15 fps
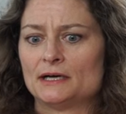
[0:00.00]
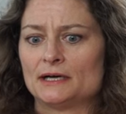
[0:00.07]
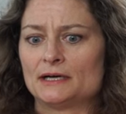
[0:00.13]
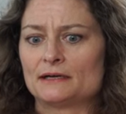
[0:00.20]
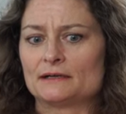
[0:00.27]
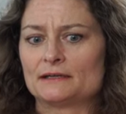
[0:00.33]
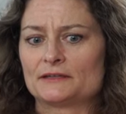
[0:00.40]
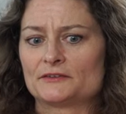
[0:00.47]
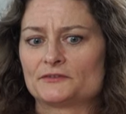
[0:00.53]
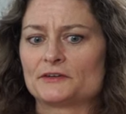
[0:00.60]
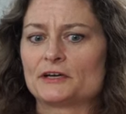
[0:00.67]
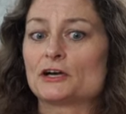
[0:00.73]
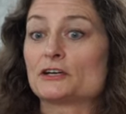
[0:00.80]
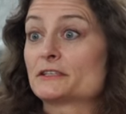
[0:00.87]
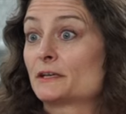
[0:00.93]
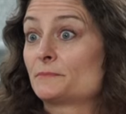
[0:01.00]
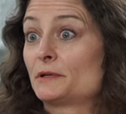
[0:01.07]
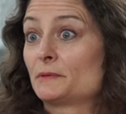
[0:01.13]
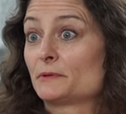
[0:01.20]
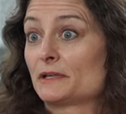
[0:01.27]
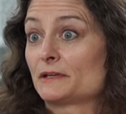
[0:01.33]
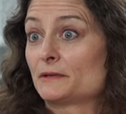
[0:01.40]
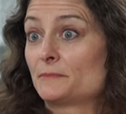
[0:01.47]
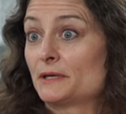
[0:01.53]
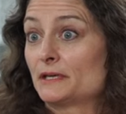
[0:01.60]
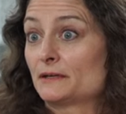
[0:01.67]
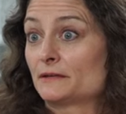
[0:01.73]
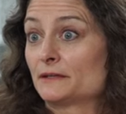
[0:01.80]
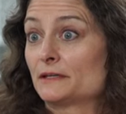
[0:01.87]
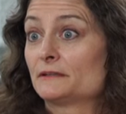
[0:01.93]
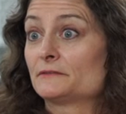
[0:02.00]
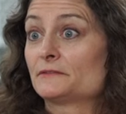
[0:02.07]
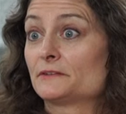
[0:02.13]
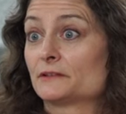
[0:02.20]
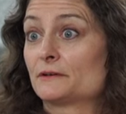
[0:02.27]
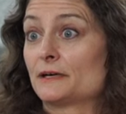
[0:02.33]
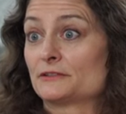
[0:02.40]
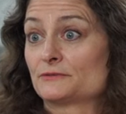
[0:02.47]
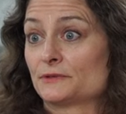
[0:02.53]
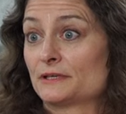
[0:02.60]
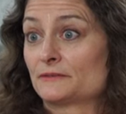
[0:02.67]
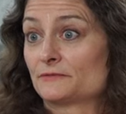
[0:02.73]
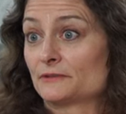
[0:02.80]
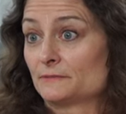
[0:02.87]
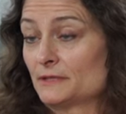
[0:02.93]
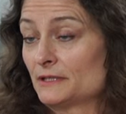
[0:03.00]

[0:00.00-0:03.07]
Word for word: uh, it's very hard to get people out of the Bay Area if you're graduating mm-hmm.